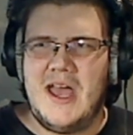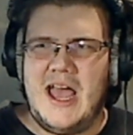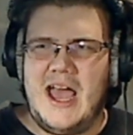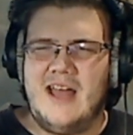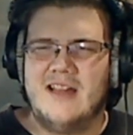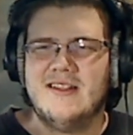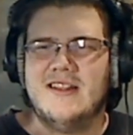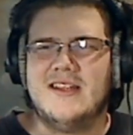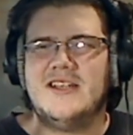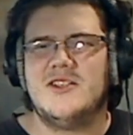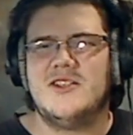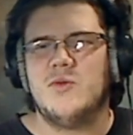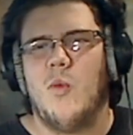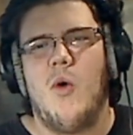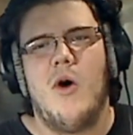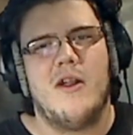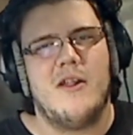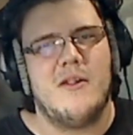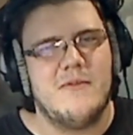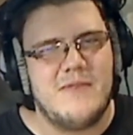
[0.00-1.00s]
at least
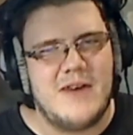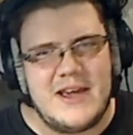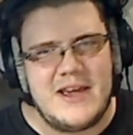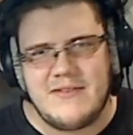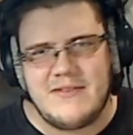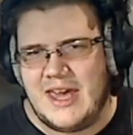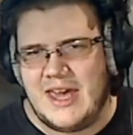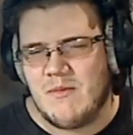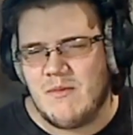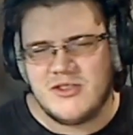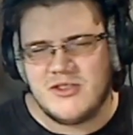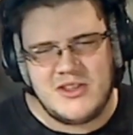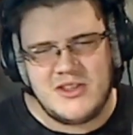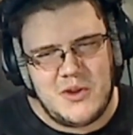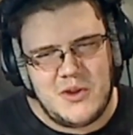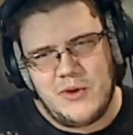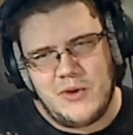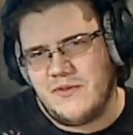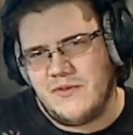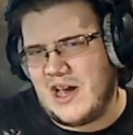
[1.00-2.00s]
1 in 5 games and you
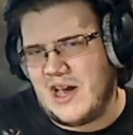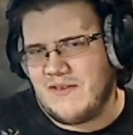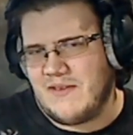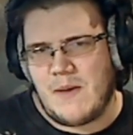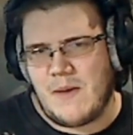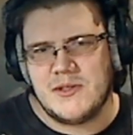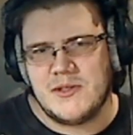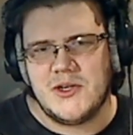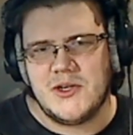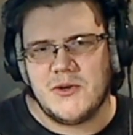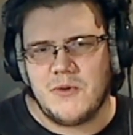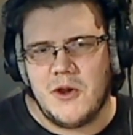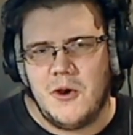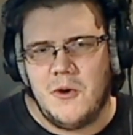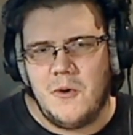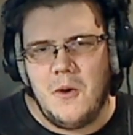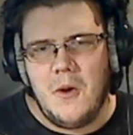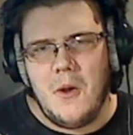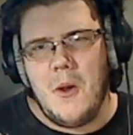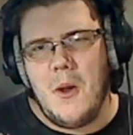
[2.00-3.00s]
win 5 games in a
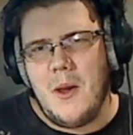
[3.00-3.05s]
row,